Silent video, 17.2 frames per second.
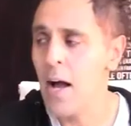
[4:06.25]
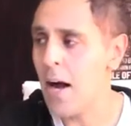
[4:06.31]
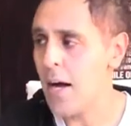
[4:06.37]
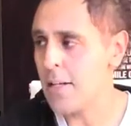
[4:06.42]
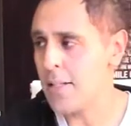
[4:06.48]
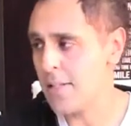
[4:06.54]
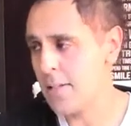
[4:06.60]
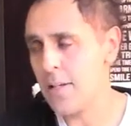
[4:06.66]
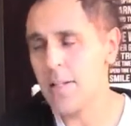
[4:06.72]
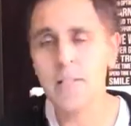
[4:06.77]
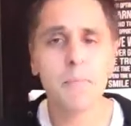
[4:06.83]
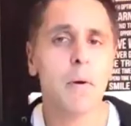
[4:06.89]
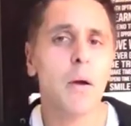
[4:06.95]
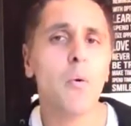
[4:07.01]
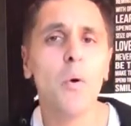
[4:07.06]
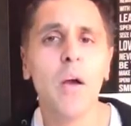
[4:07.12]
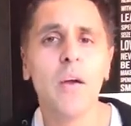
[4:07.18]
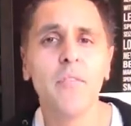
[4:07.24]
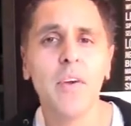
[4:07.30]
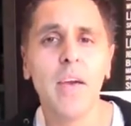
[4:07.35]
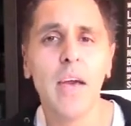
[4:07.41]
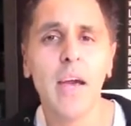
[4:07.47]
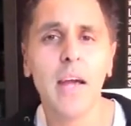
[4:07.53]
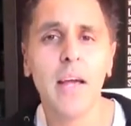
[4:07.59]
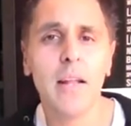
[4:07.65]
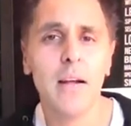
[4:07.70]
I said to my wife,
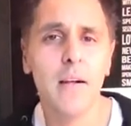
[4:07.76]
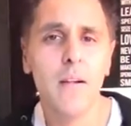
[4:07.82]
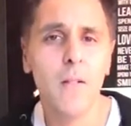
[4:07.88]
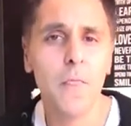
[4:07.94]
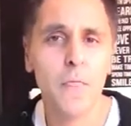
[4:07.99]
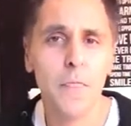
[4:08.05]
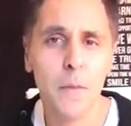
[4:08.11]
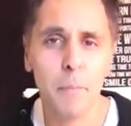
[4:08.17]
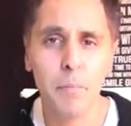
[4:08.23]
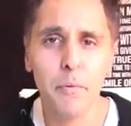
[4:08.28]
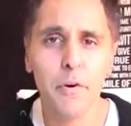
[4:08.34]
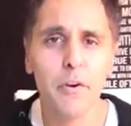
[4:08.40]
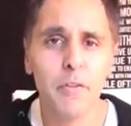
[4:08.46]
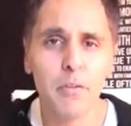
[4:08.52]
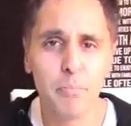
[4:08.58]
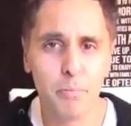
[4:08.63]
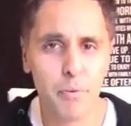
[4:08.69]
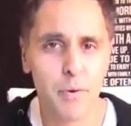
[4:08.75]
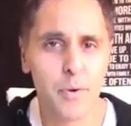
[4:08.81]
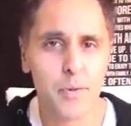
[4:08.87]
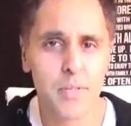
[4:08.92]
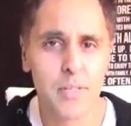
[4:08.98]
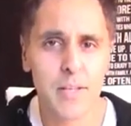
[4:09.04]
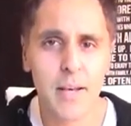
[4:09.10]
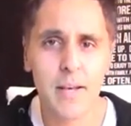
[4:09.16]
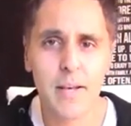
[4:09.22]
Kate, the birth
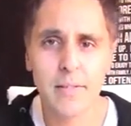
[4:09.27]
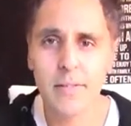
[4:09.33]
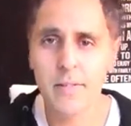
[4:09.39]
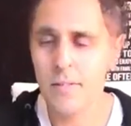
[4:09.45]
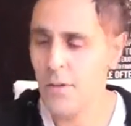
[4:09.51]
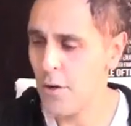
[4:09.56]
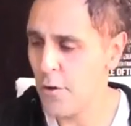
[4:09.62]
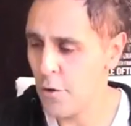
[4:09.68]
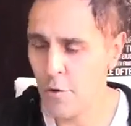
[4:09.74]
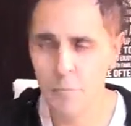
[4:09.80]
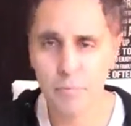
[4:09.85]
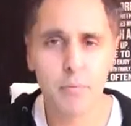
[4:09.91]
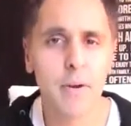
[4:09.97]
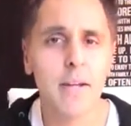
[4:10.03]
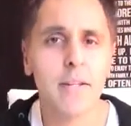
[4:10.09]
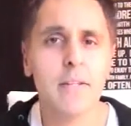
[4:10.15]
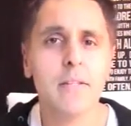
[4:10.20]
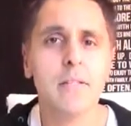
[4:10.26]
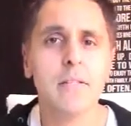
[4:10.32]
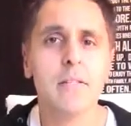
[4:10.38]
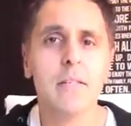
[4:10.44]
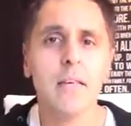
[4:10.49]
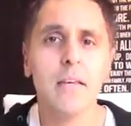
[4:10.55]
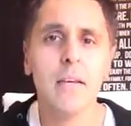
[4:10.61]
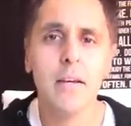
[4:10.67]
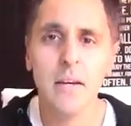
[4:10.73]
process, her
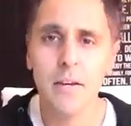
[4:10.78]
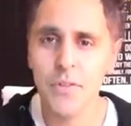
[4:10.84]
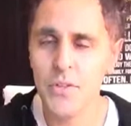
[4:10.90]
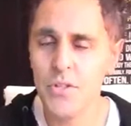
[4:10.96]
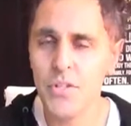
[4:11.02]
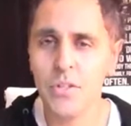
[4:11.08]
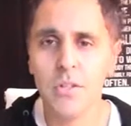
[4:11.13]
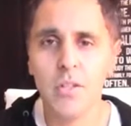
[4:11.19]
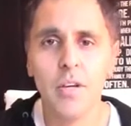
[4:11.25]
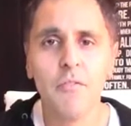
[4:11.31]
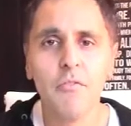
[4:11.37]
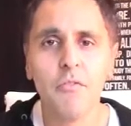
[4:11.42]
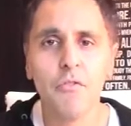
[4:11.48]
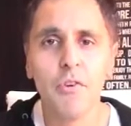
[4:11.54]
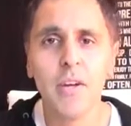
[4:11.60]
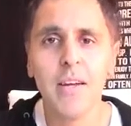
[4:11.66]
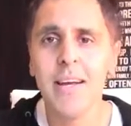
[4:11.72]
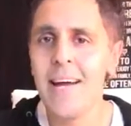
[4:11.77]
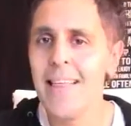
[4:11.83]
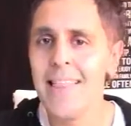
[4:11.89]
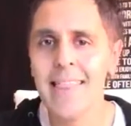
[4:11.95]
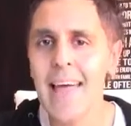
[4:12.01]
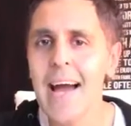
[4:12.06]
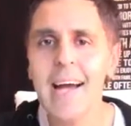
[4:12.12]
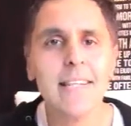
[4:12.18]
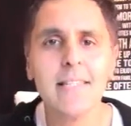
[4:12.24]
pregnancy, the delivery,
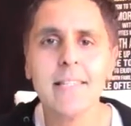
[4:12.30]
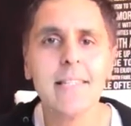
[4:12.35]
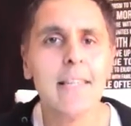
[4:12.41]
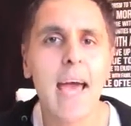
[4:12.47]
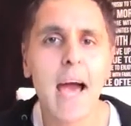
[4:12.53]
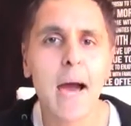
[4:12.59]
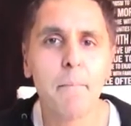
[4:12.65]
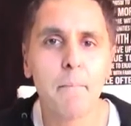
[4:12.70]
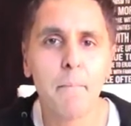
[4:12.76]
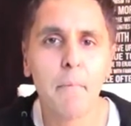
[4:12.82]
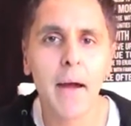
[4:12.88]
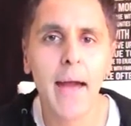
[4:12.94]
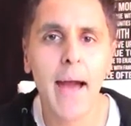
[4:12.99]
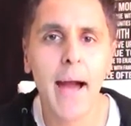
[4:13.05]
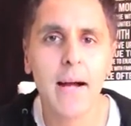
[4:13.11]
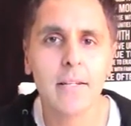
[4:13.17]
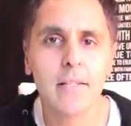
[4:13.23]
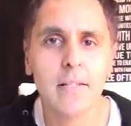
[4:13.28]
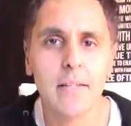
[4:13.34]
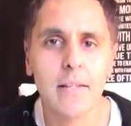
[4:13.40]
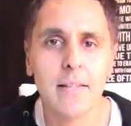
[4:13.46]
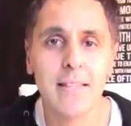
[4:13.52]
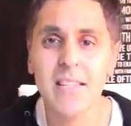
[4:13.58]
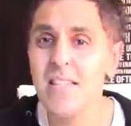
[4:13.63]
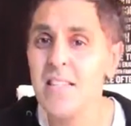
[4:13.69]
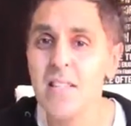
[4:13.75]
that didn't happen by
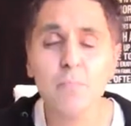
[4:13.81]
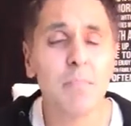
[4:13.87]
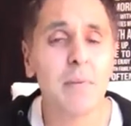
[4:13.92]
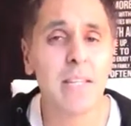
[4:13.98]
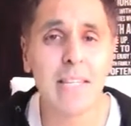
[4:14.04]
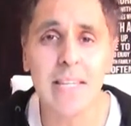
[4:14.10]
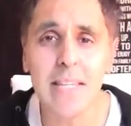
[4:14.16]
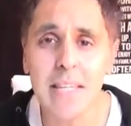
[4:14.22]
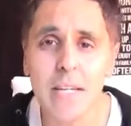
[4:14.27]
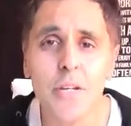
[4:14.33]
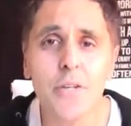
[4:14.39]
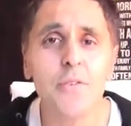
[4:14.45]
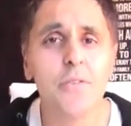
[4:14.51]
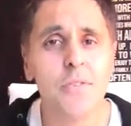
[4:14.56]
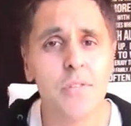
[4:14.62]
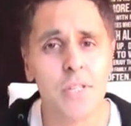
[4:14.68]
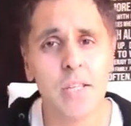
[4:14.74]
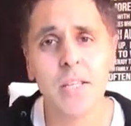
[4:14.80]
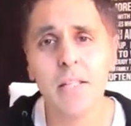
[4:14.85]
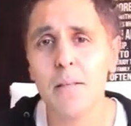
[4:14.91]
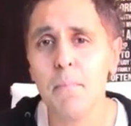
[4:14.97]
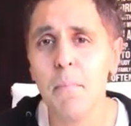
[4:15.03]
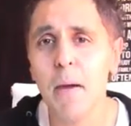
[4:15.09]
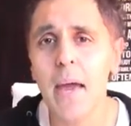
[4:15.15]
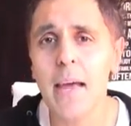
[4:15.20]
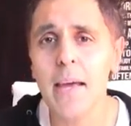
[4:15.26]
accident. This has been years in the
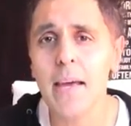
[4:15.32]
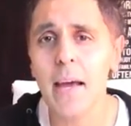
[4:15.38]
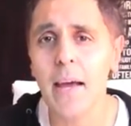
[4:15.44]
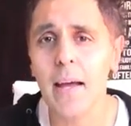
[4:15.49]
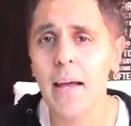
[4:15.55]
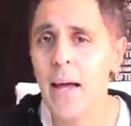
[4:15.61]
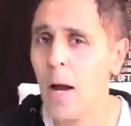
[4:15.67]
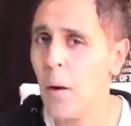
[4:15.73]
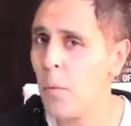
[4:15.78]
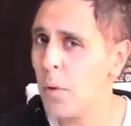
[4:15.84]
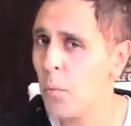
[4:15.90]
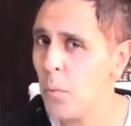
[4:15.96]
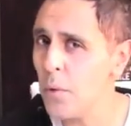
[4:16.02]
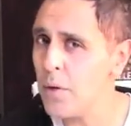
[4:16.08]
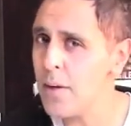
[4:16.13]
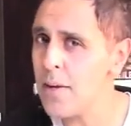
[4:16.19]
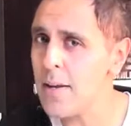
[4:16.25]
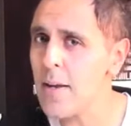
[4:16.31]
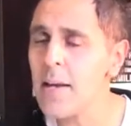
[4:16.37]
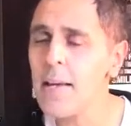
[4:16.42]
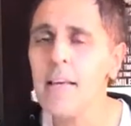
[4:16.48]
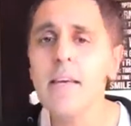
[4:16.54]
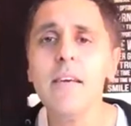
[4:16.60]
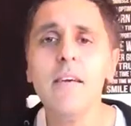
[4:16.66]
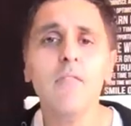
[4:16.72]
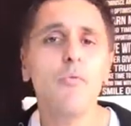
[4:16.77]
making, and we weren't
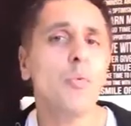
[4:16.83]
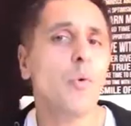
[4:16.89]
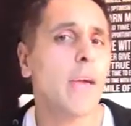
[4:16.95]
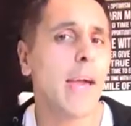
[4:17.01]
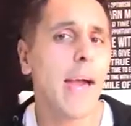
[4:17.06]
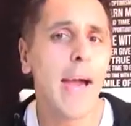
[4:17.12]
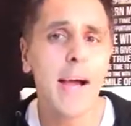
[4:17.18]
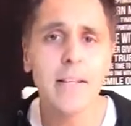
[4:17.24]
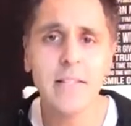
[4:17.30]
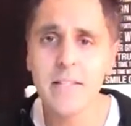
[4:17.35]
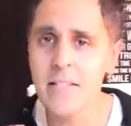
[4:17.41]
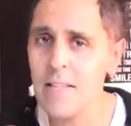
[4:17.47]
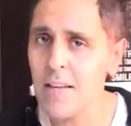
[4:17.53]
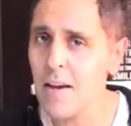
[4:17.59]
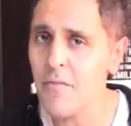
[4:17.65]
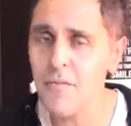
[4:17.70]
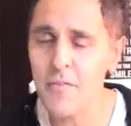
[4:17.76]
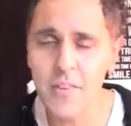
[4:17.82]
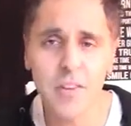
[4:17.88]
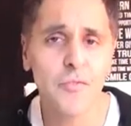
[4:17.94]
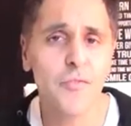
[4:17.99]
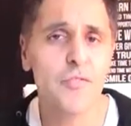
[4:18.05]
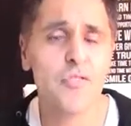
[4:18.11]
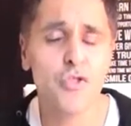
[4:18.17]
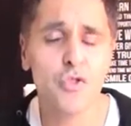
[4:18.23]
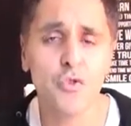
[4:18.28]
naive. We had def-
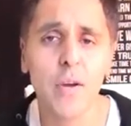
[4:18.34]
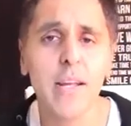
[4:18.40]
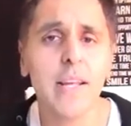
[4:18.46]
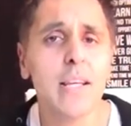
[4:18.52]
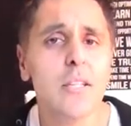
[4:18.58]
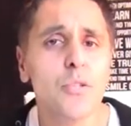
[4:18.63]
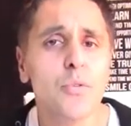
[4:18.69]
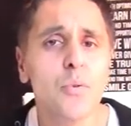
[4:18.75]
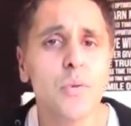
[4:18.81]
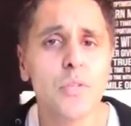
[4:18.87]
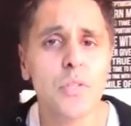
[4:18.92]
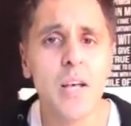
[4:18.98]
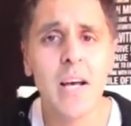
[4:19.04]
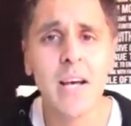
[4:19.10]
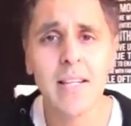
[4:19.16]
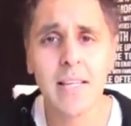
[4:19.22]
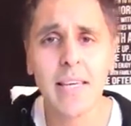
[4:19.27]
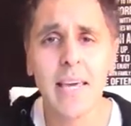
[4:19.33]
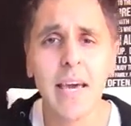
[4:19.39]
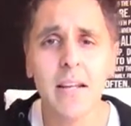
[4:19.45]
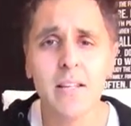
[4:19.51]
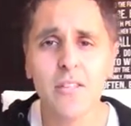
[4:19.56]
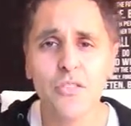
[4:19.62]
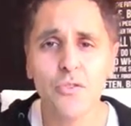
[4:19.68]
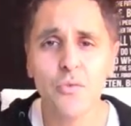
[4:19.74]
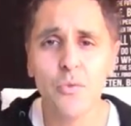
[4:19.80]
different training tools to get
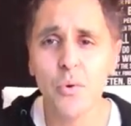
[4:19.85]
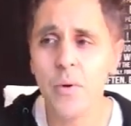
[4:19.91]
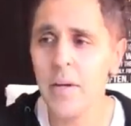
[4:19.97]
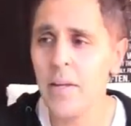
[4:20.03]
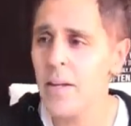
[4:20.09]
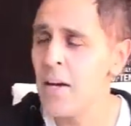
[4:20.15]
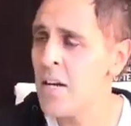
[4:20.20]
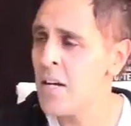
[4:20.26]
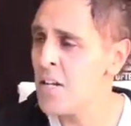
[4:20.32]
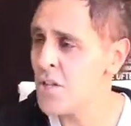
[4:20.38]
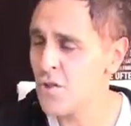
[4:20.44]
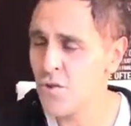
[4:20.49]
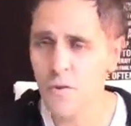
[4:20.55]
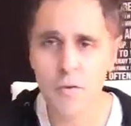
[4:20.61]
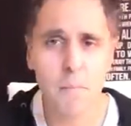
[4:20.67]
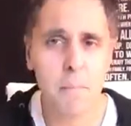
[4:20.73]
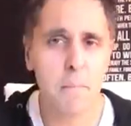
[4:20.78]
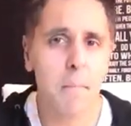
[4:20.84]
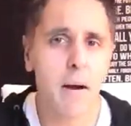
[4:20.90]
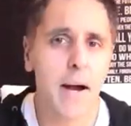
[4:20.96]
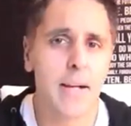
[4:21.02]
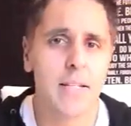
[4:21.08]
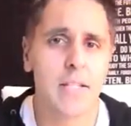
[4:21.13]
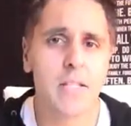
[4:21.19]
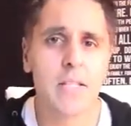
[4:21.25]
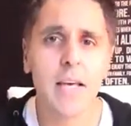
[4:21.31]
us through it, certain
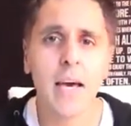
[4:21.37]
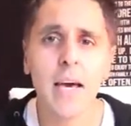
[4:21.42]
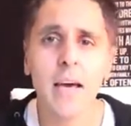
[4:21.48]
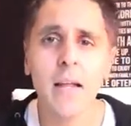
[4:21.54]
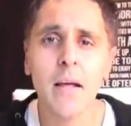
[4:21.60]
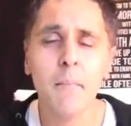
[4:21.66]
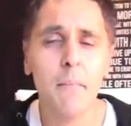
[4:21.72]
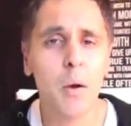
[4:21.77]
mindset.